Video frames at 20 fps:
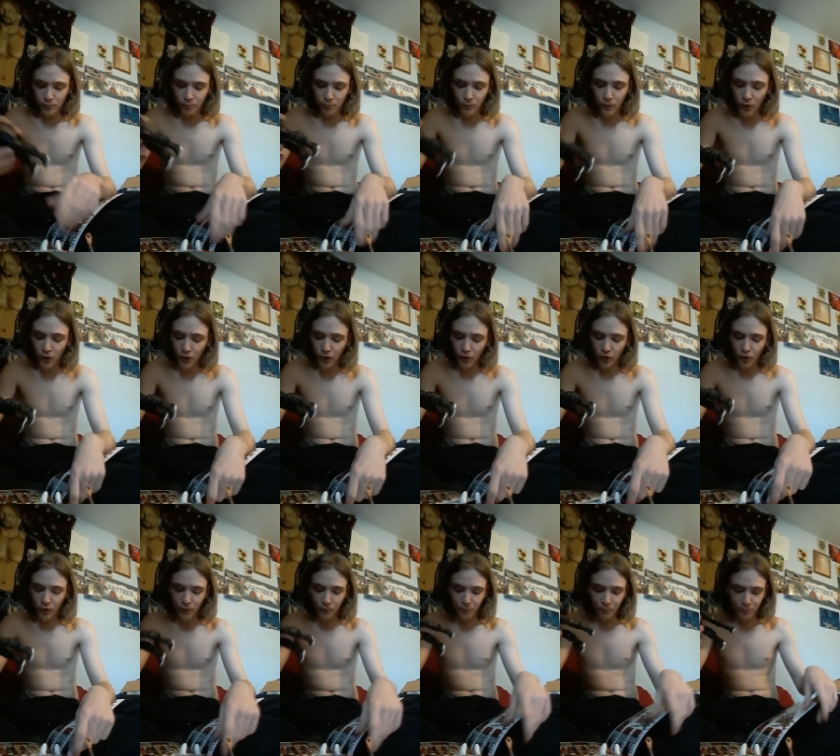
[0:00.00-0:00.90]
But,
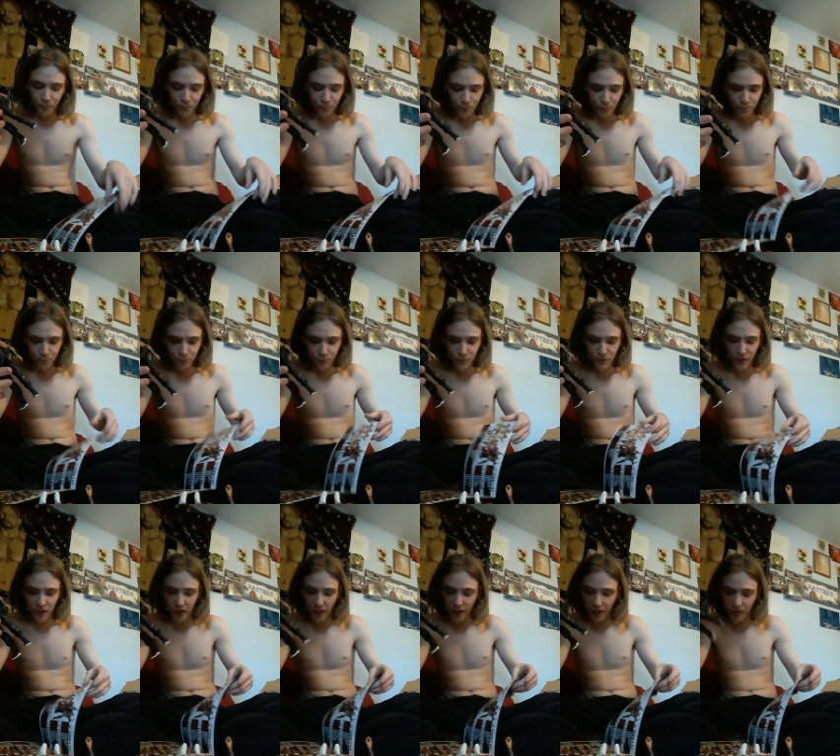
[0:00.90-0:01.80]

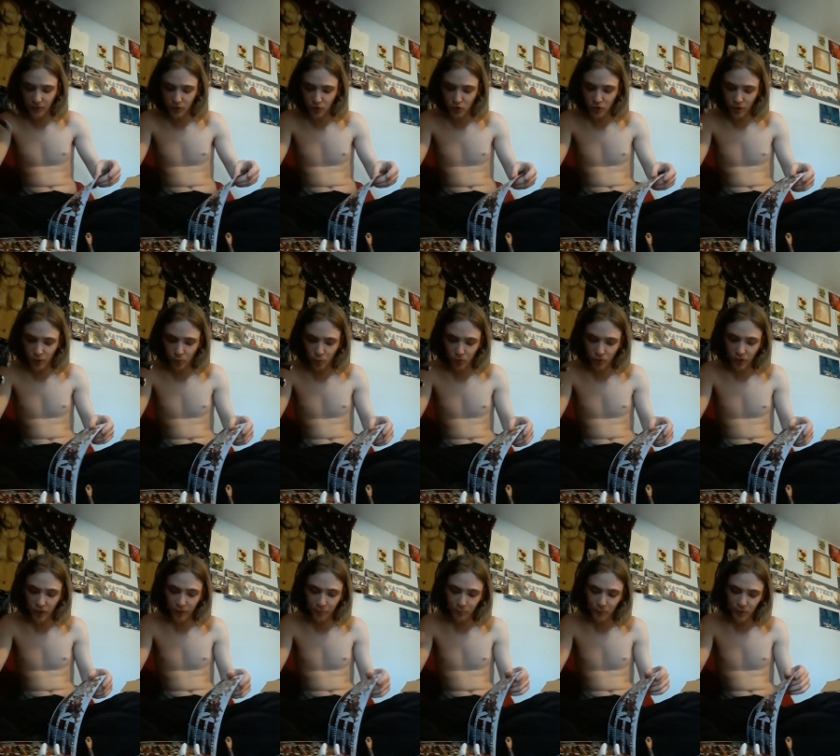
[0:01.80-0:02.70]
yeah, I had to check what
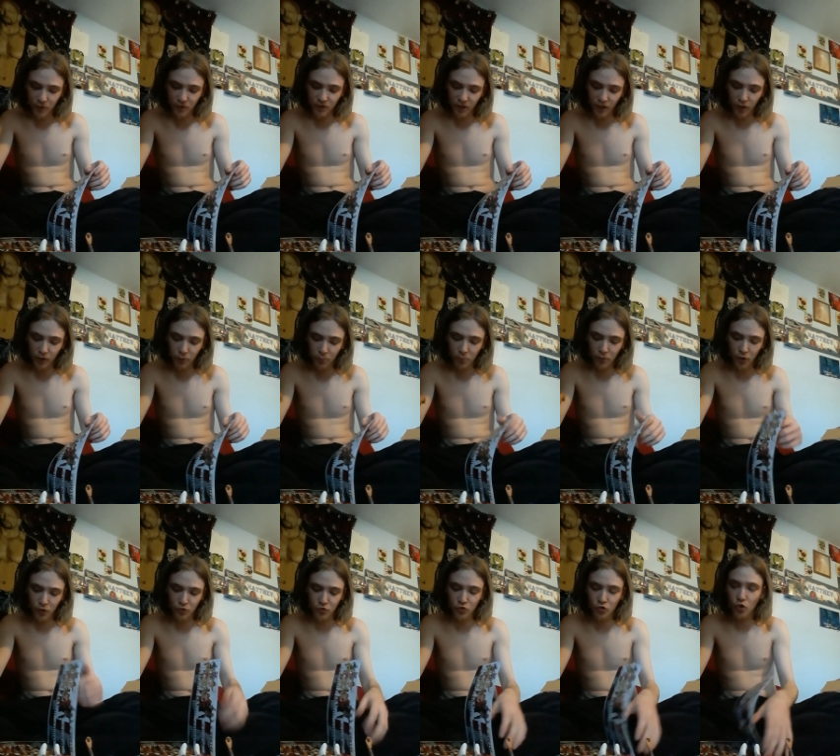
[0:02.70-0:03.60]
line because I got the
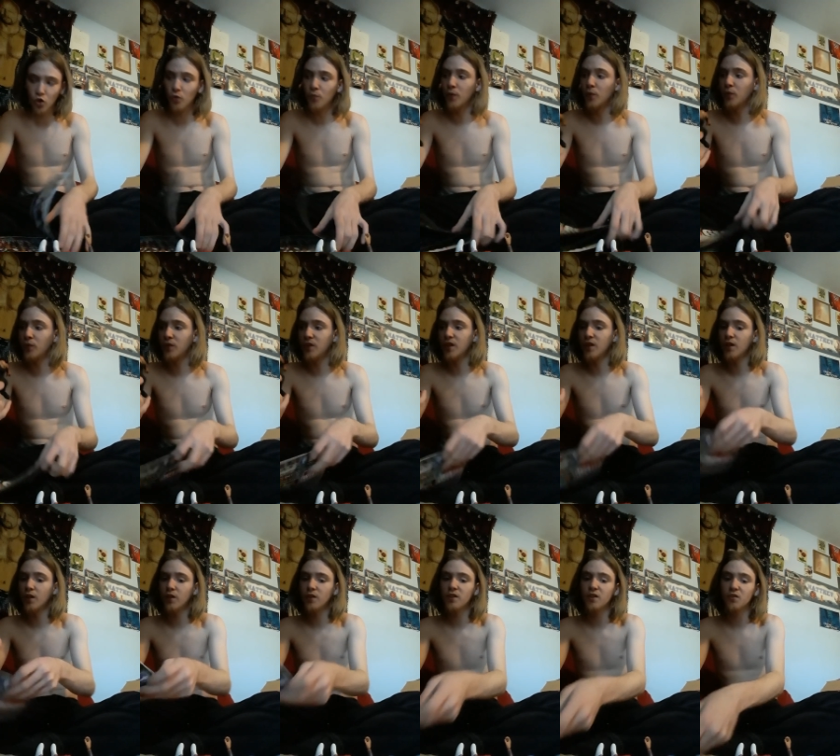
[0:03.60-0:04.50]
Braun Strowman with the
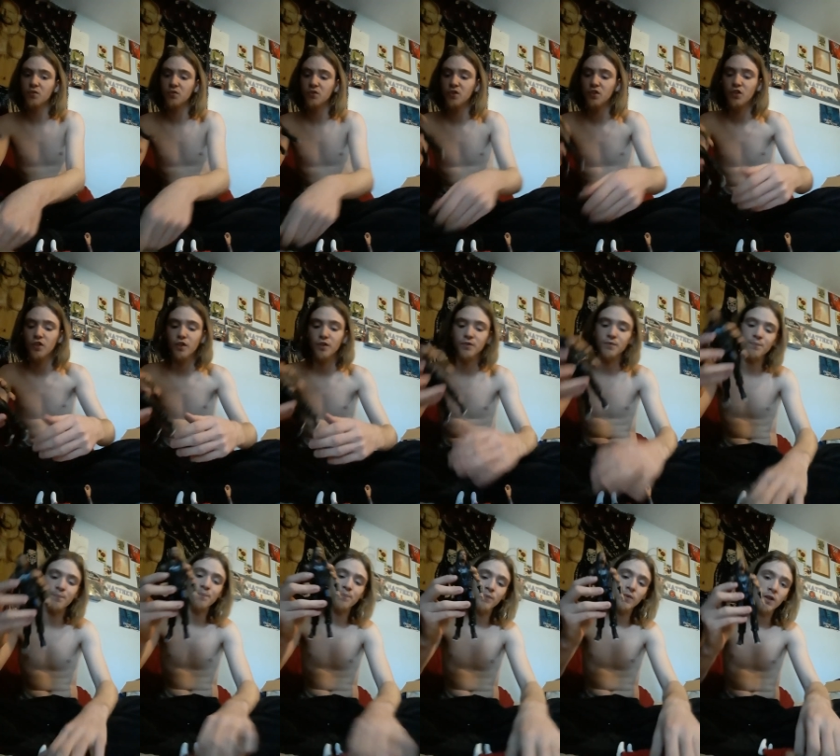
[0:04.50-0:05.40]
TLC chairs.
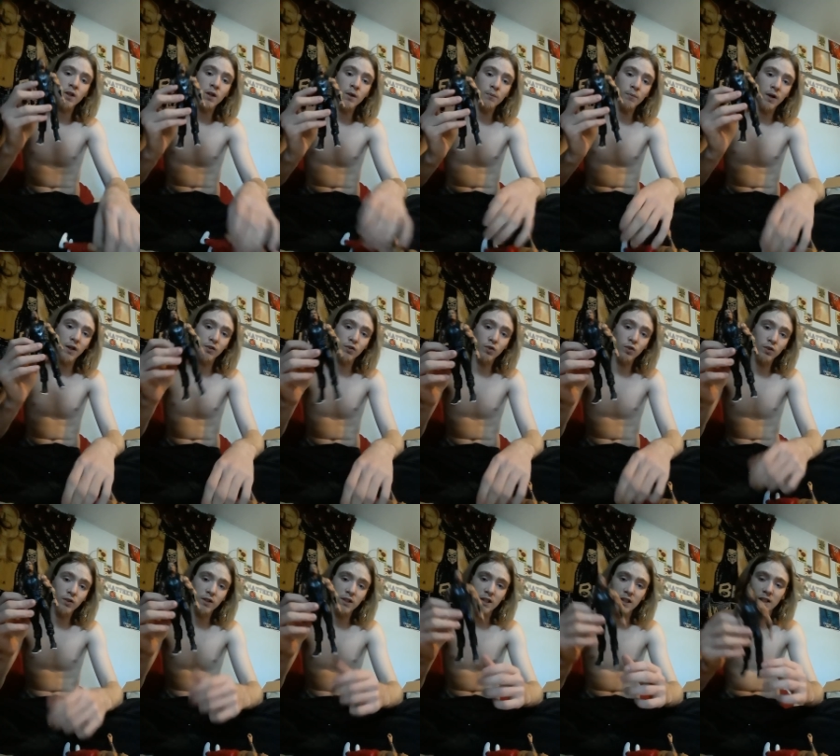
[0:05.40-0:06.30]
But I took
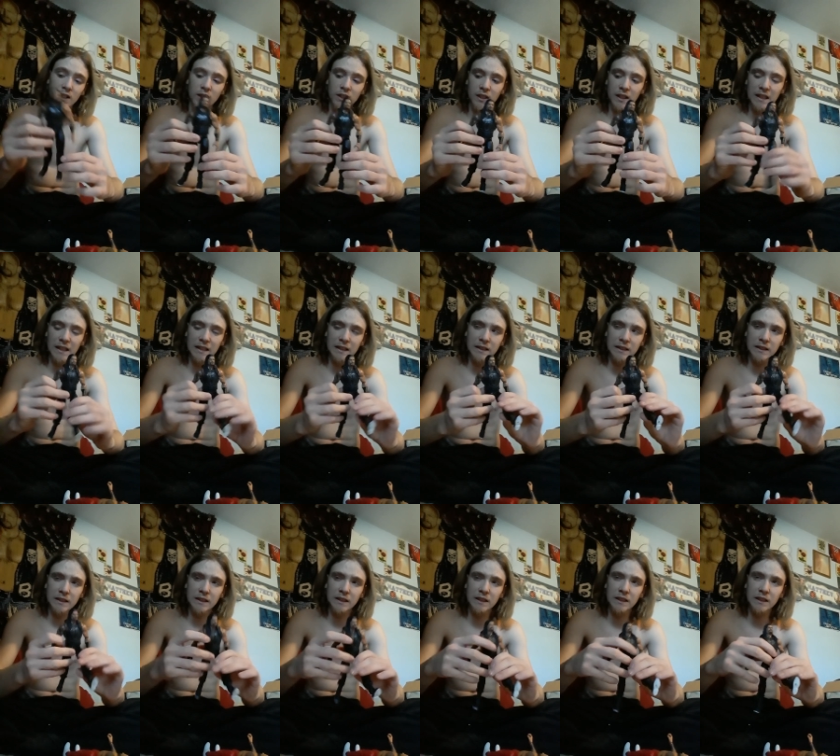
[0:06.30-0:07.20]
the
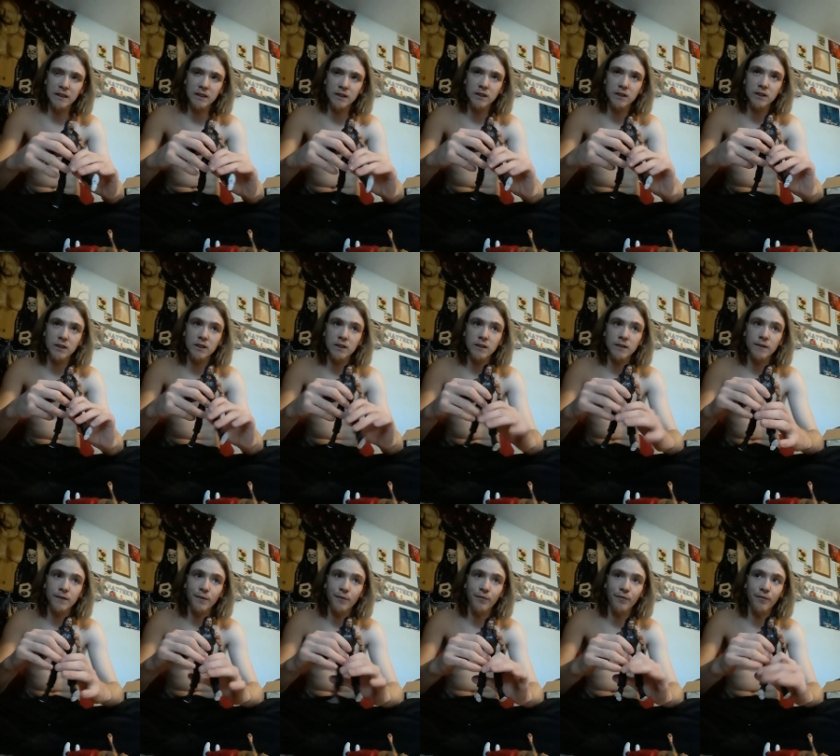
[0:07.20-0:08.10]
Elite
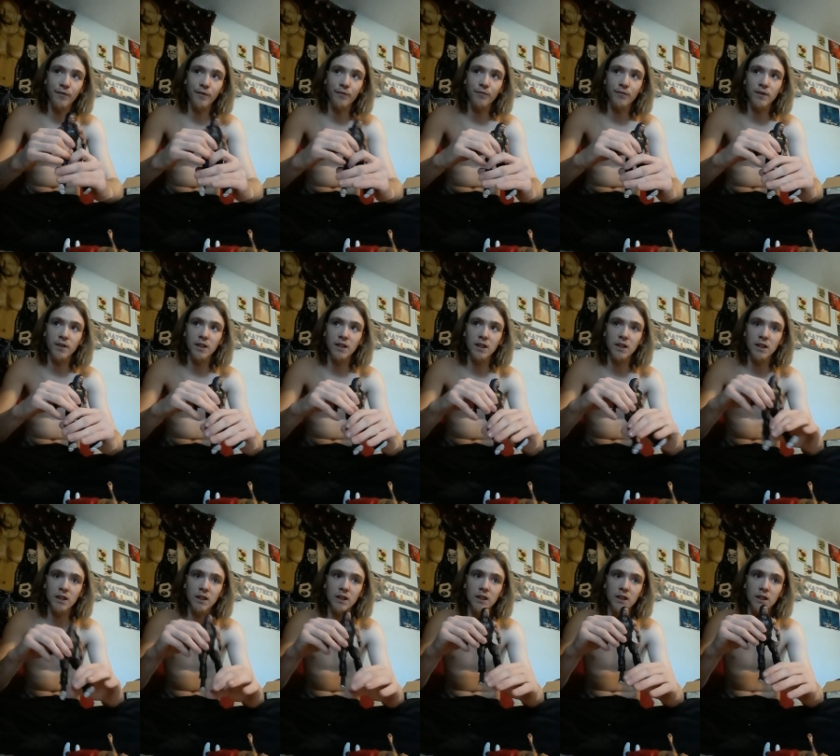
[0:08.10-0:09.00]

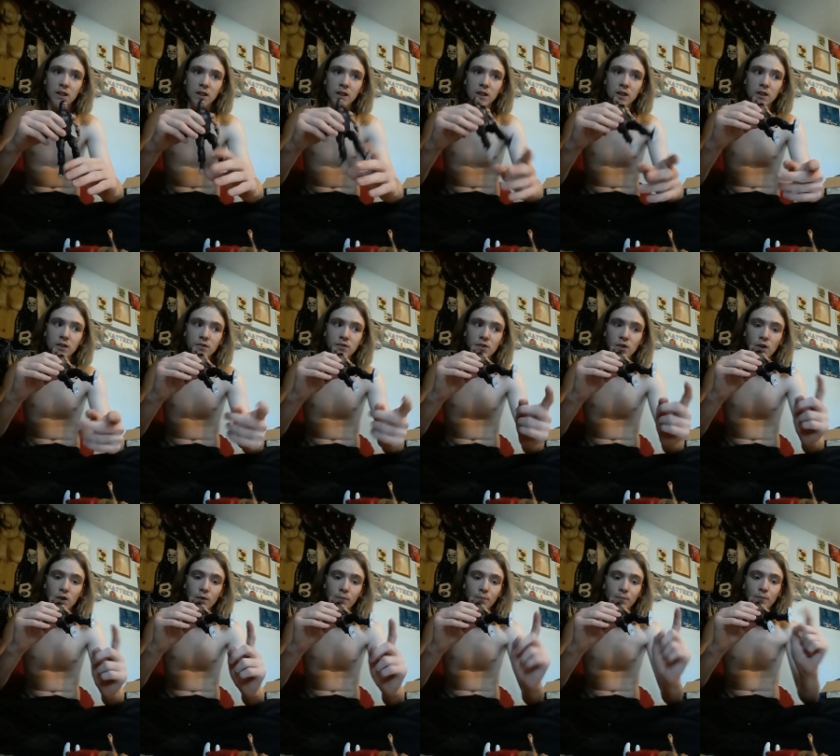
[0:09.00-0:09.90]

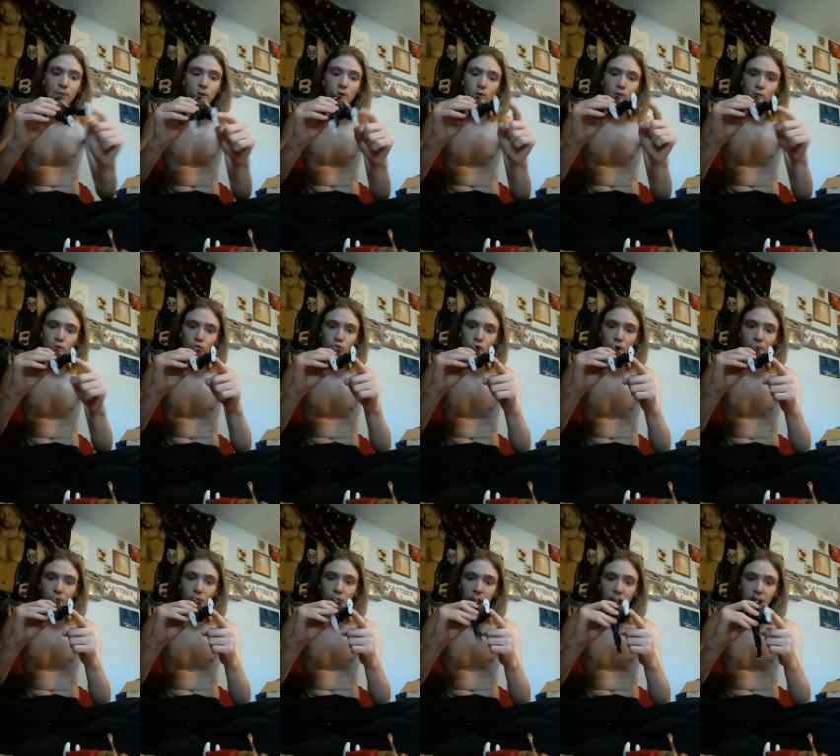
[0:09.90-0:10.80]
50-some
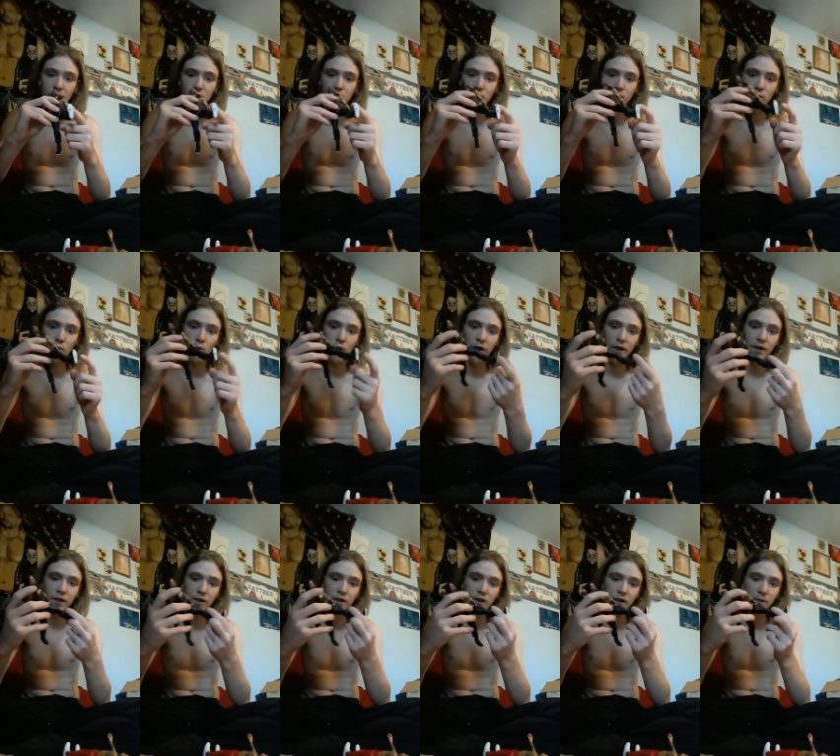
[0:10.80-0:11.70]
Roman Reigns with the
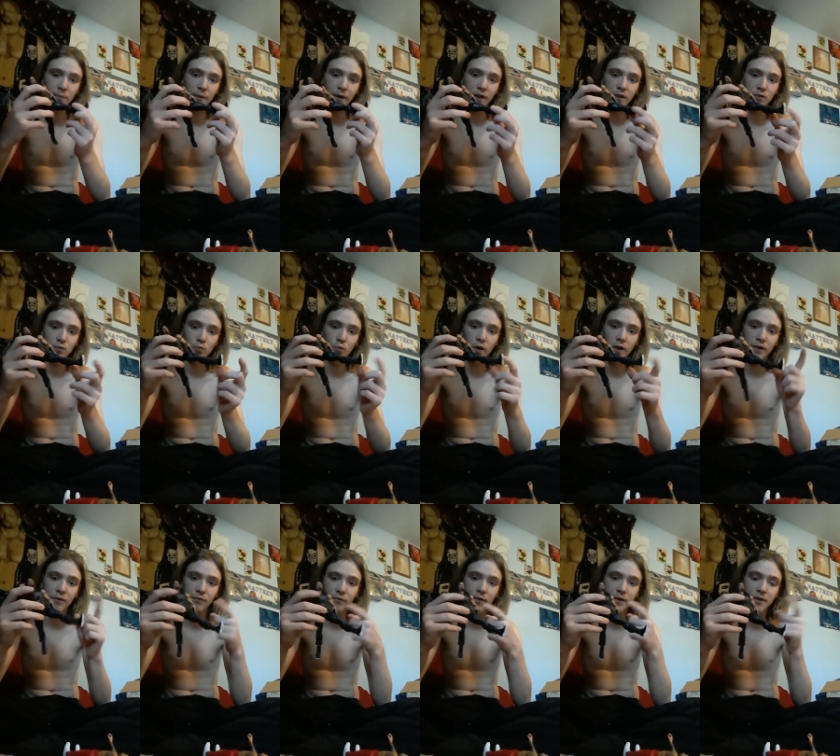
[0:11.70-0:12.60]
white kick pads and
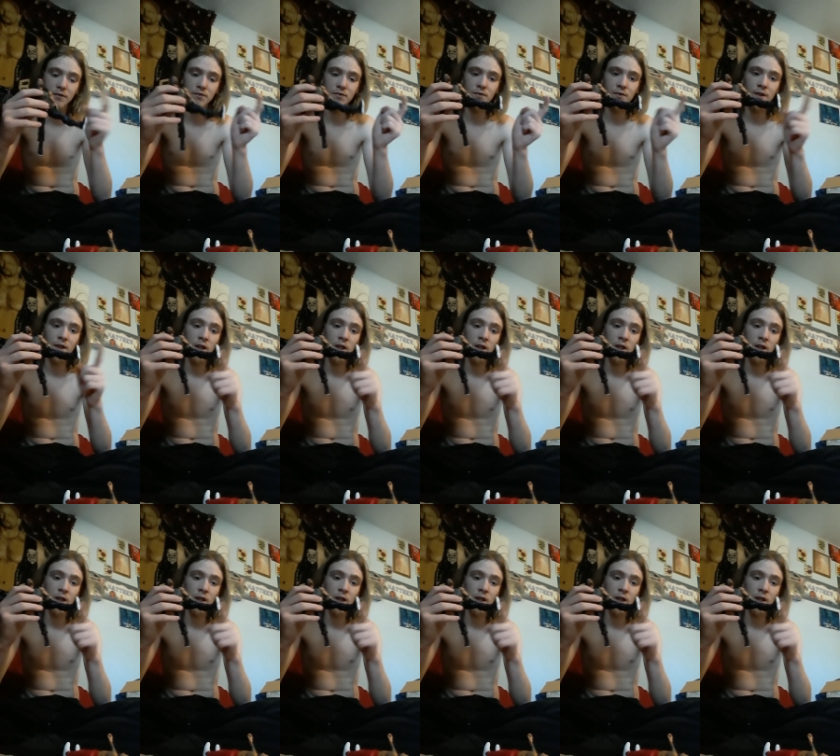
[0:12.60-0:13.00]
white vest.